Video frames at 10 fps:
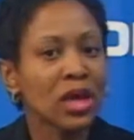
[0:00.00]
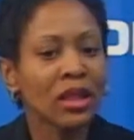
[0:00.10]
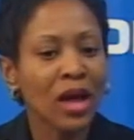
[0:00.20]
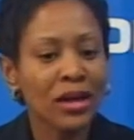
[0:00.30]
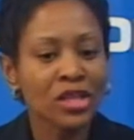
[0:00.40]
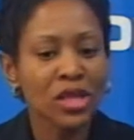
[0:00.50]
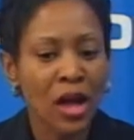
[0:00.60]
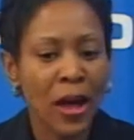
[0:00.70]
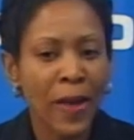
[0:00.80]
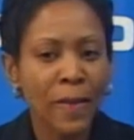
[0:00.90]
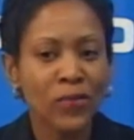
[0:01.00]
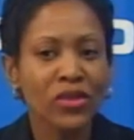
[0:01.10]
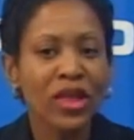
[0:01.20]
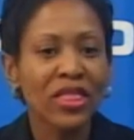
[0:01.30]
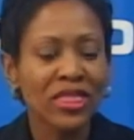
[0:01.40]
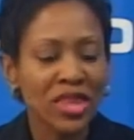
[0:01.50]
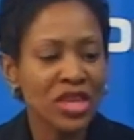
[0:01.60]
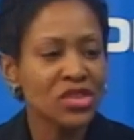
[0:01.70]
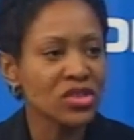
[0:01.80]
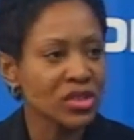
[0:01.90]
a lot of times
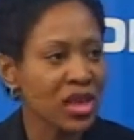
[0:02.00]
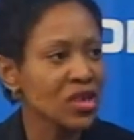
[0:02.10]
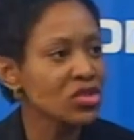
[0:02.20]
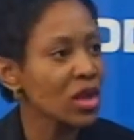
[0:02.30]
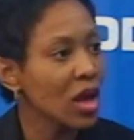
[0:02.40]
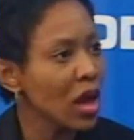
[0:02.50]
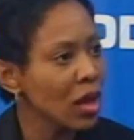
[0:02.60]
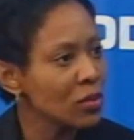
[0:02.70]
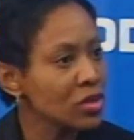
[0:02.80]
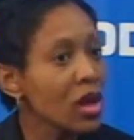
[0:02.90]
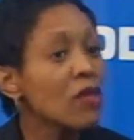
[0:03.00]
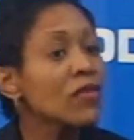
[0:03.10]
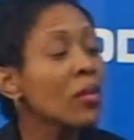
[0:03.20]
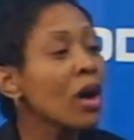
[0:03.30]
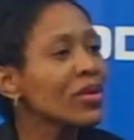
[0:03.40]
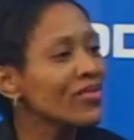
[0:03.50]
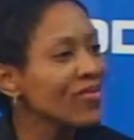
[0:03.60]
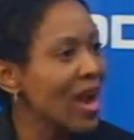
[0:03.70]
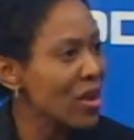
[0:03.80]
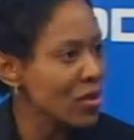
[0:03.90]
these things comes from our
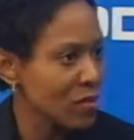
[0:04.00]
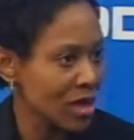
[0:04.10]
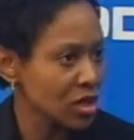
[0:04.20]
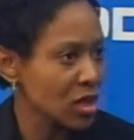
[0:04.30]
environment.